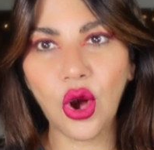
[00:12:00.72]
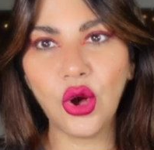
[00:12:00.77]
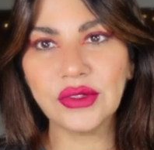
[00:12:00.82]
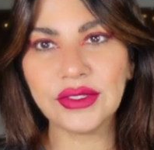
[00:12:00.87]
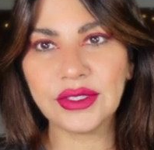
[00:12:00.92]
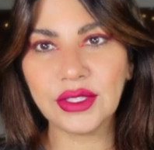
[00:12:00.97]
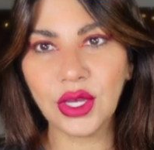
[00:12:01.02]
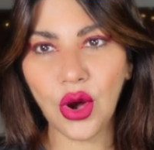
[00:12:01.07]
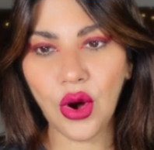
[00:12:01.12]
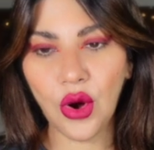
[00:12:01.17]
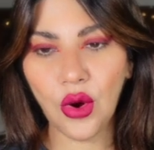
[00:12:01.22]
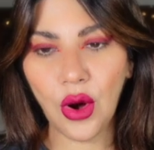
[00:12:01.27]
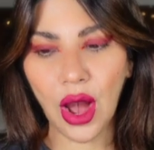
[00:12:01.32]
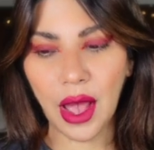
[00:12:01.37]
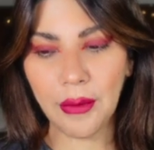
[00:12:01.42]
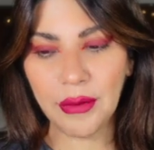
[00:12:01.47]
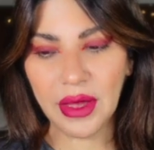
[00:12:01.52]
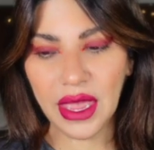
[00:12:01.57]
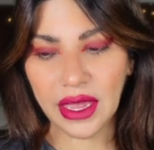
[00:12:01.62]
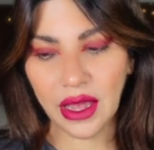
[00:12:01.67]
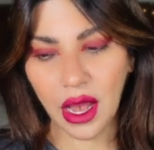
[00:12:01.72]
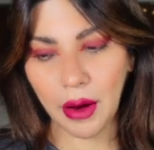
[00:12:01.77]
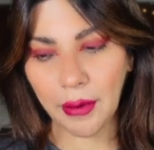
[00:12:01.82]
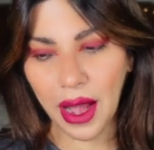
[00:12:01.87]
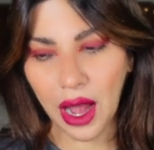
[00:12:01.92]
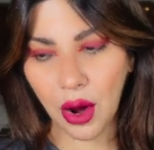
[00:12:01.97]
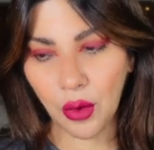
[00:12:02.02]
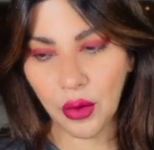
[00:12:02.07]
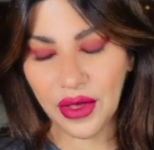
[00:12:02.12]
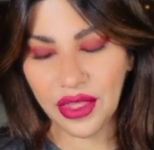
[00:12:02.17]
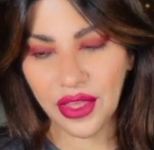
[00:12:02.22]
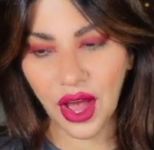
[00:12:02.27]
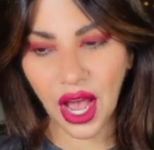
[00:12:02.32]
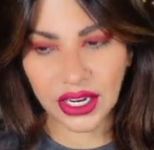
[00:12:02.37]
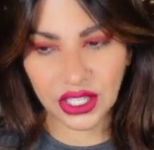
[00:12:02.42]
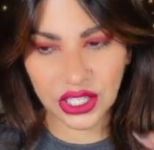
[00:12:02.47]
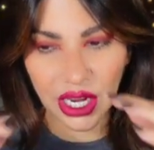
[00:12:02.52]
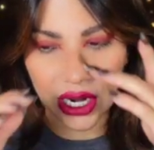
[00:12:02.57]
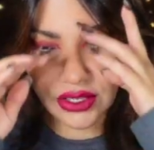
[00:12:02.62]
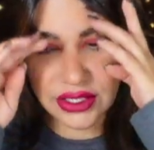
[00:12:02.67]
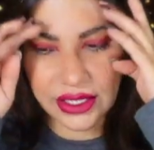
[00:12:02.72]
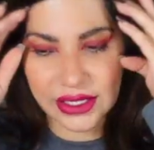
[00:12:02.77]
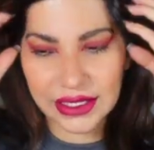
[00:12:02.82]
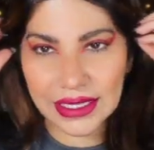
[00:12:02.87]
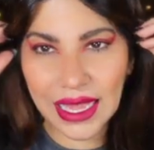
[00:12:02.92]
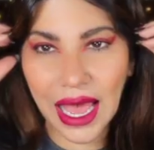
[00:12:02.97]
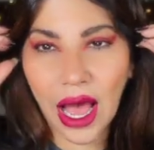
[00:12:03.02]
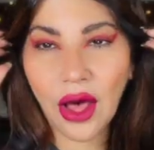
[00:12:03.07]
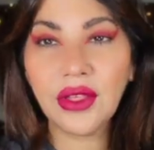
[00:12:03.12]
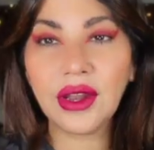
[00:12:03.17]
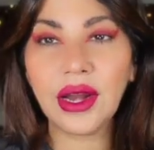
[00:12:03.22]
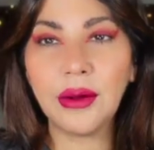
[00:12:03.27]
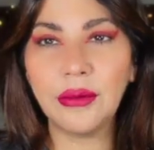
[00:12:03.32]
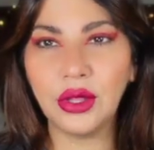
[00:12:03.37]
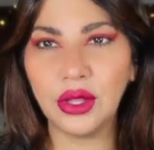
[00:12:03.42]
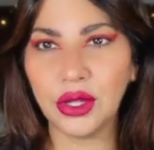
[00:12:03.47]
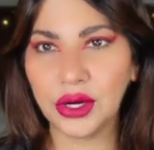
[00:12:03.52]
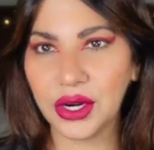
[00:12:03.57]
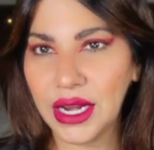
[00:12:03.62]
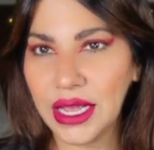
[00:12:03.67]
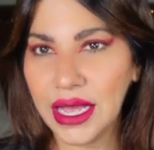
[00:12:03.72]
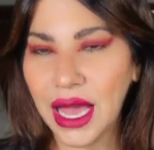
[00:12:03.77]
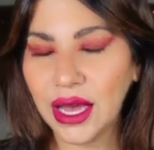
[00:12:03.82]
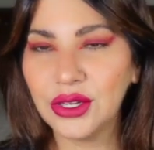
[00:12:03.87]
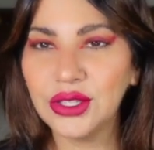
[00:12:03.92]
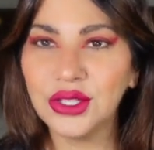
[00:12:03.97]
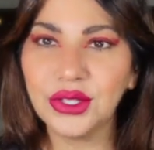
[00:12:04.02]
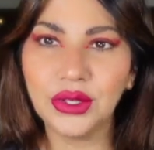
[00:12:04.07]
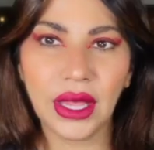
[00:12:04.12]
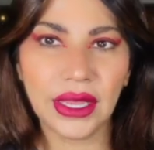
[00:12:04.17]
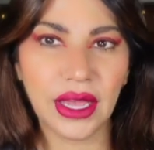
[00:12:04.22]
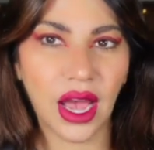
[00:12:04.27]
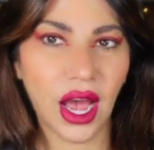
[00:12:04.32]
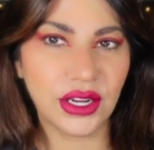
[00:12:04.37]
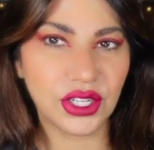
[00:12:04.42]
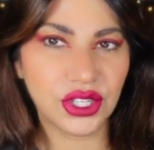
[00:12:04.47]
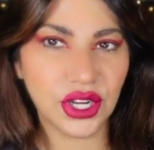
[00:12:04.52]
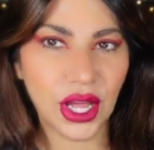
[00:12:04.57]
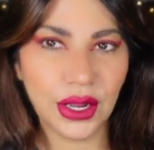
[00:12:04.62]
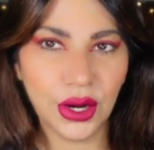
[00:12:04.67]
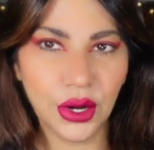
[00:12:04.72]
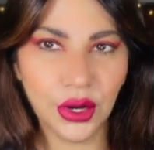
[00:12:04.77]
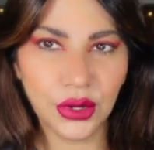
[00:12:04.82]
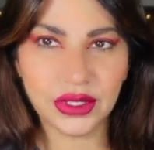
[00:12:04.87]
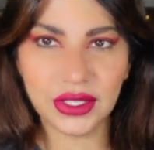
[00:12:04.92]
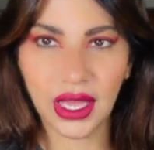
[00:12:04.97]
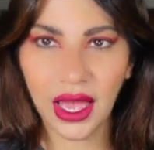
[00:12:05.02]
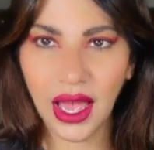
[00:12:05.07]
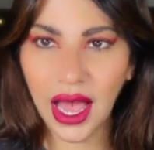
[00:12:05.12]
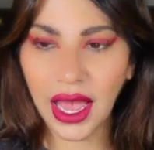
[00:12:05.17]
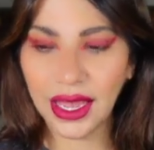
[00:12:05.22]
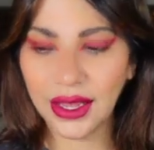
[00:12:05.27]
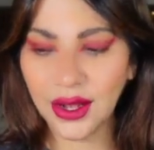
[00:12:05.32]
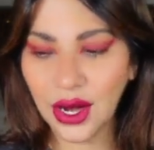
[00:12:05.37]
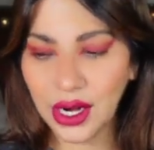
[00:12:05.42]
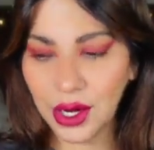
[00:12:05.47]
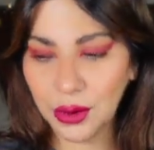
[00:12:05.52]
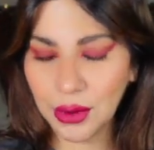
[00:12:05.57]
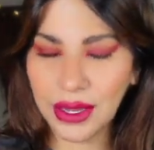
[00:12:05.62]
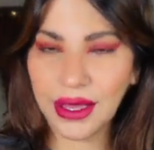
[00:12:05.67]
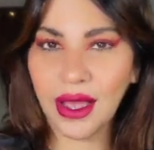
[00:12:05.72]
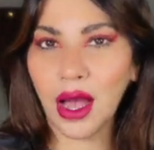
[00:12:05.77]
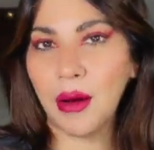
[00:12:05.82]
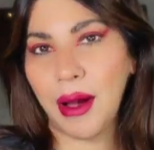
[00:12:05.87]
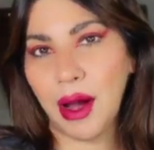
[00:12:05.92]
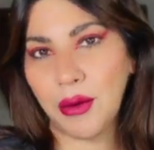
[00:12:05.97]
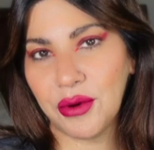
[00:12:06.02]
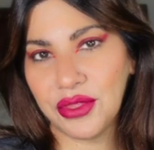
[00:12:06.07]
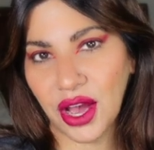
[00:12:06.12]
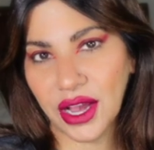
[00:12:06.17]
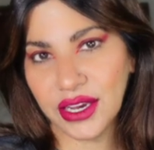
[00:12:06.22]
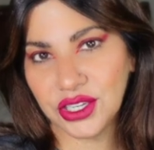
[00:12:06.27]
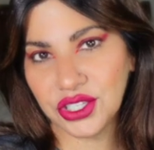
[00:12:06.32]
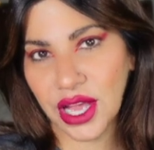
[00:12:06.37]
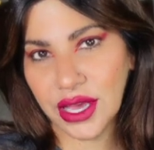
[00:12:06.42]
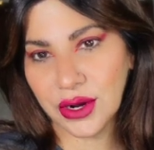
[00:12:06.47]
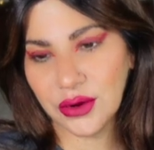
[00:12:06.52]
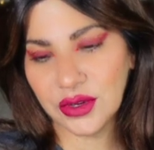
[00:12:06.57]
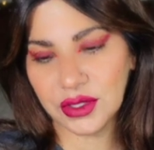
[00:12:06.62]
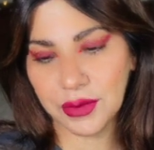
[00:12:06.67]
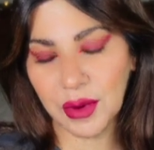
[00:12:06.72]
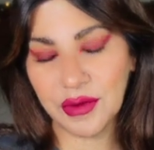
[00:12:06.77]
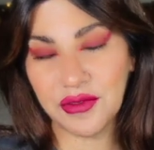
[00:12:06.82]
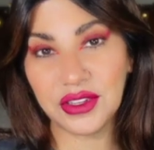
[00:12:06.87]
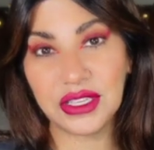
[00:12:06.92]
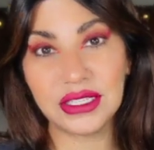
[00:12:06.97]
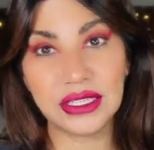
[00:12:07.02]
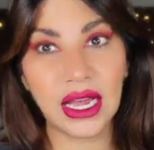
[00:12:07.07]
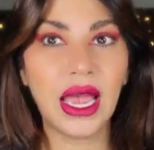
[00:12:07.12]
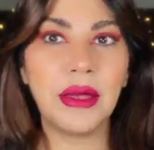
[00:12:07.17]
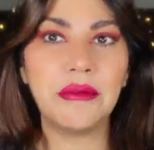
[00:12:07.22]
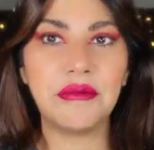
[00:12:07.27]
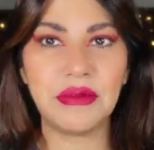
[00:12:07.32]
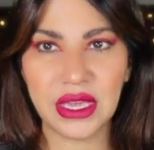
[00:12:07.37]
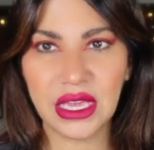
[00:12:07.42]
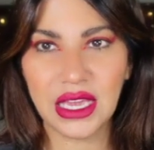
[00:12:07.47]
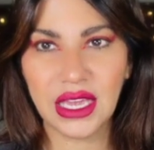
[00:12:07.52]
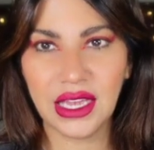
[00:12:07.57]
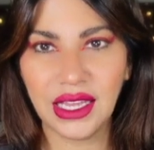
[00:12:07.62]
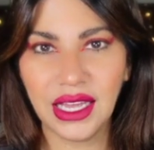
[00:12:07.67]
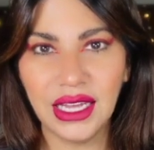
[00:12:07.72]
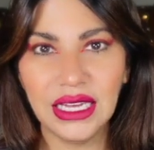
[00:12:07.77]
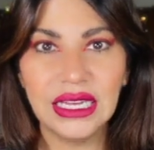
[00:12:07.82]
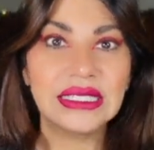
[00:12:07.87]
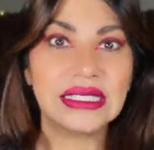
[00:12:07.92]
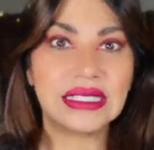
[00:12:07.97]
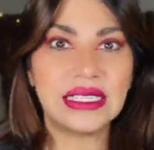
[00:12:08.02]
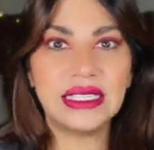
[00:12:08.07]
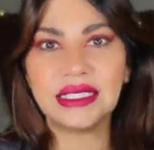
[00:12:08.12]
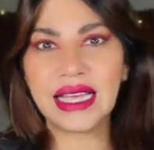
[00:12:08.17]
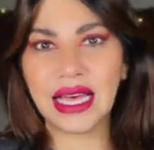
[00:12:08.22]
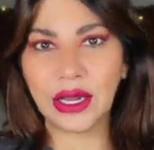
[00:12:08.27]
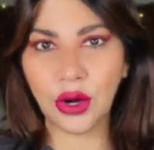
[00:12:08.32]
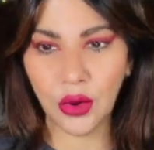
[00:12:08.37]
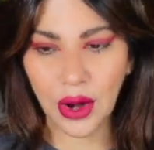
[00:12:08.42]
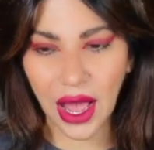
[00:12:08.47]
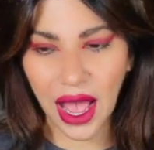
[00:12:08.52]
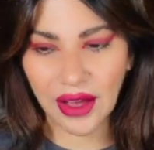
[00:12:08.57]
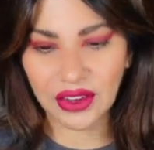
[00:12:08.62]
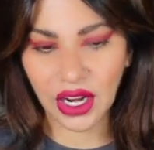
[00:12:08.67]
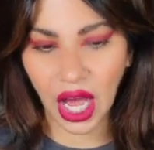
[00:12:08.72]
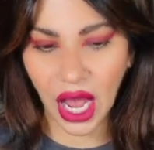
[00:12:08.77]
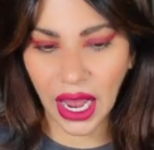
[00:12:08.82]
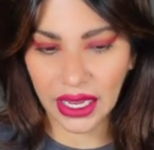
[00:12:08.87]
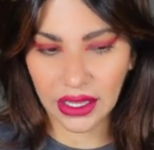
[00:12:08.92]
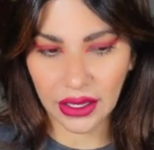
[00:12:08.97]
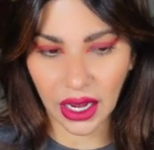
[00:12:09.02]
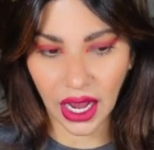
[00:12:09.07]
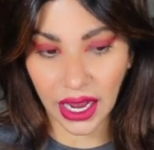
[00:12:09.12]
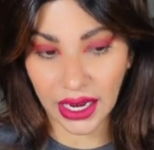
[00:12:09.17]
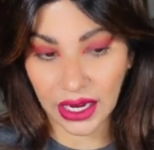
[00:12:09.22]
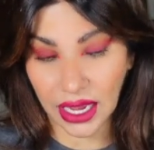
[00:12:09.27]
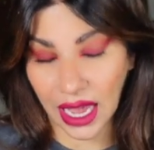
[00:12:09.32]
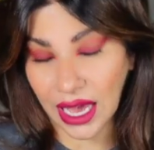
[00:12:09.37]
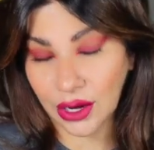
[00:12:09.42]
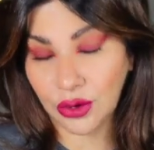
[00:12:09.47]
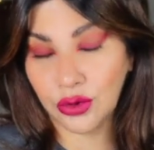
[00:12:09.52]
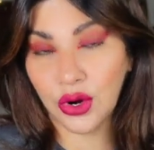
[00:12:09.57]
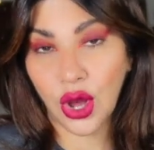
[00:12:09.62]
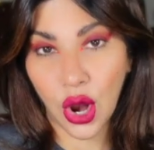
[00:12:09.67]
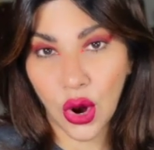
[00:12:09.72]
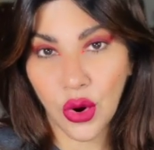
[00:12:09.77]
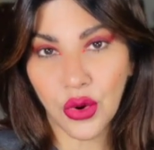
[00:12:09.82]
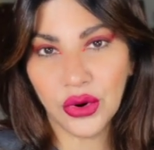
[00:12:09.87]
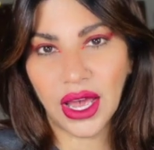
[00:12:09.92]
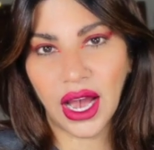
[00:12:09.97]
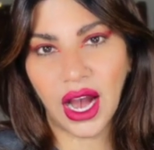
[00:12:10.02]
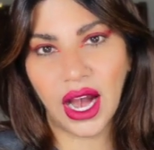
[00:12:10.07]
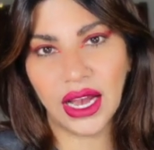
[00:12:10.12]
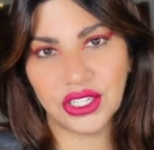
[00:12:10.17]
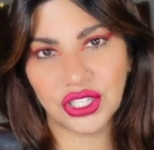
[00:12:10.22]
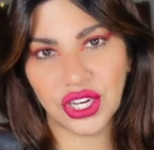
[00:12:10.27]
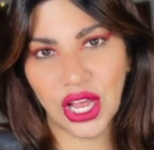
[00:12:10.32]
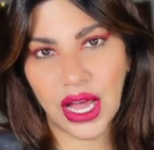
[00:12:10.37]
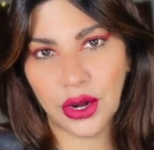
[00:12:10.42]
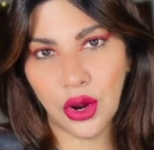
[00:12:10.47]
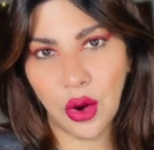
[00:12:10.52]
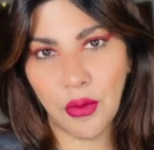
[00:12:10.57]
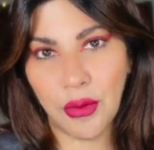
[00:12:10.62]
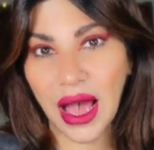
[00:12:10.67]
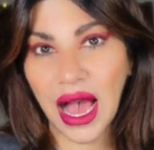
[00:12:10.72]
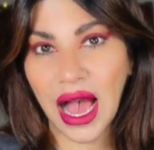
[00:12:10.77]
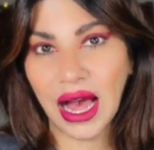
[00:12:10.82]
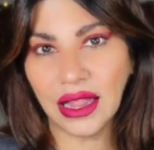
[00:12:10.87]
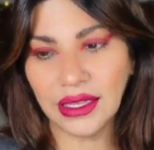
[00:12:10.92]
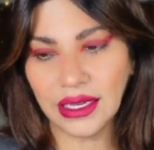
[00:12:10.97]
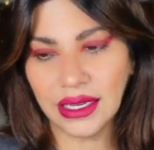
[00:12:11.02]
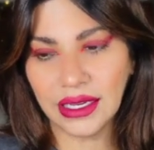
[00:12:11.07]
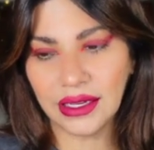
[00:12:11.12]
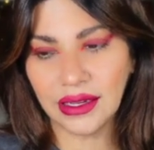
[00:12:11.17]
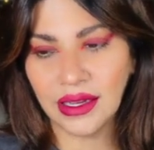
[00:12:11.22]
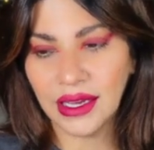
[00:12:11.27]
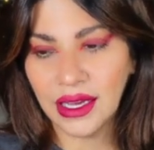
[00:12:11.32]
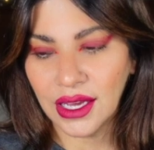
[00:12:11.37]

also I may come out with eyeshadows because now that I'm learning how to do like eyeshadows, I kind of want to come out with eyeshadows, but for the time being, since I don't have an I don't own eyeshadow palette,